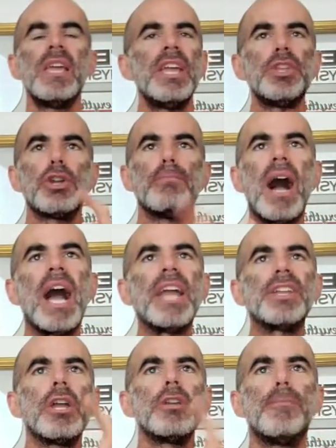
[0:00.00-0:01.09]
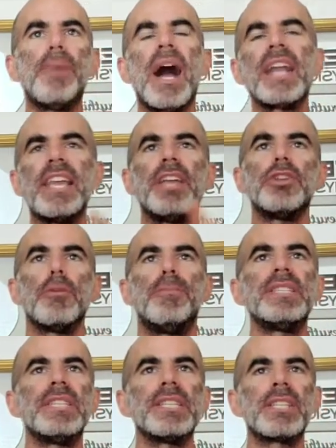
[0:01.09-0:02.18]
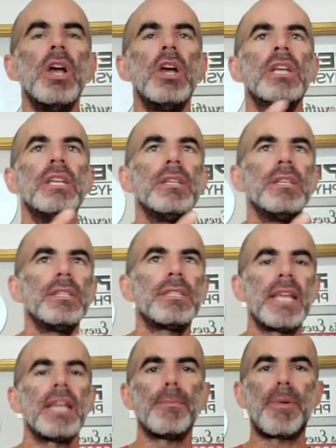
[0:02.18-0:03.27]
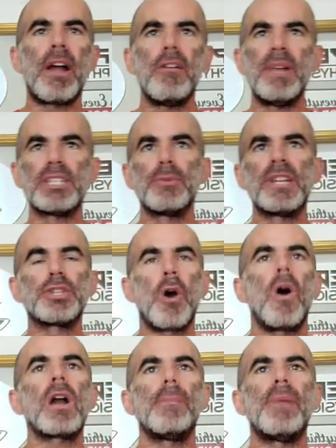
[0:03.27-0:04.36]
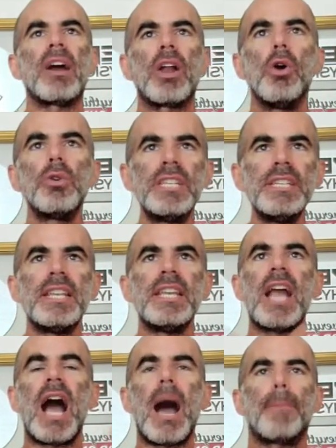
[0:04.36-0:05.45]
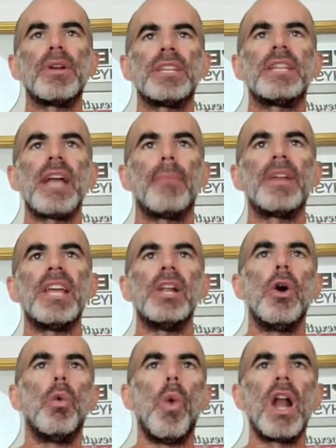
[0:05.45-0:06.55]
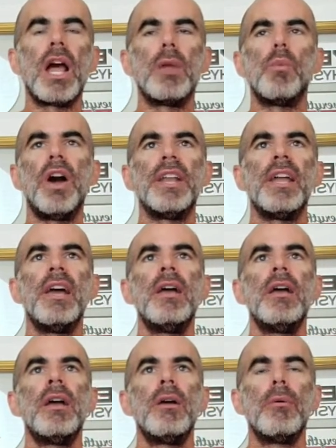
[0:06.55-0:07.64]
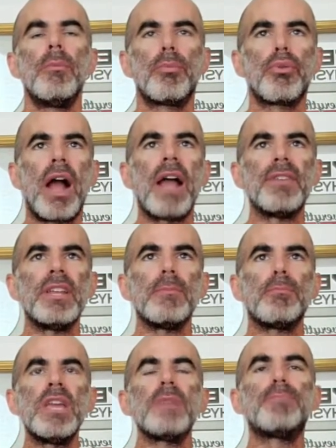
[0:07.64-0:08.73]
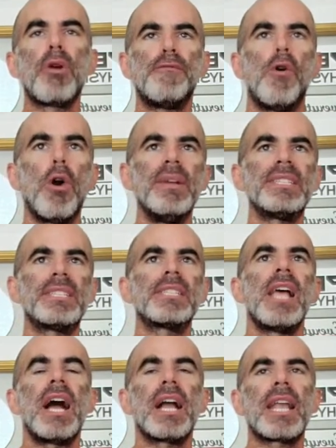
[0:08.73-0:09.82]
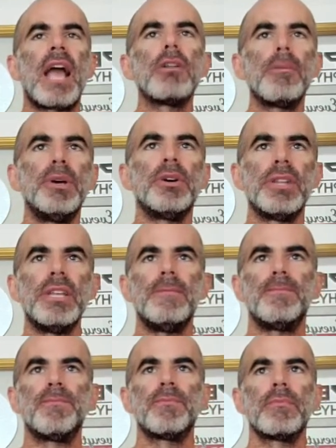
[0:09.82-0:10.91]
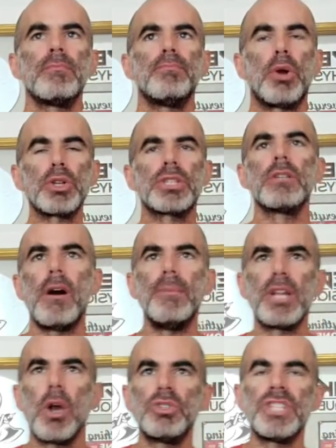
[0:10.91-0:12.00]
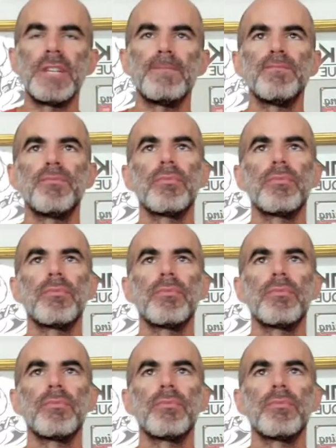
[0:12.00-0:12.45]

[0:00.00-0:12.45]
in your mind, your body, and your business, send a private message. We could talk about OTD, operate to dominate, one on one, private, peak performance, accountability, personal development coaching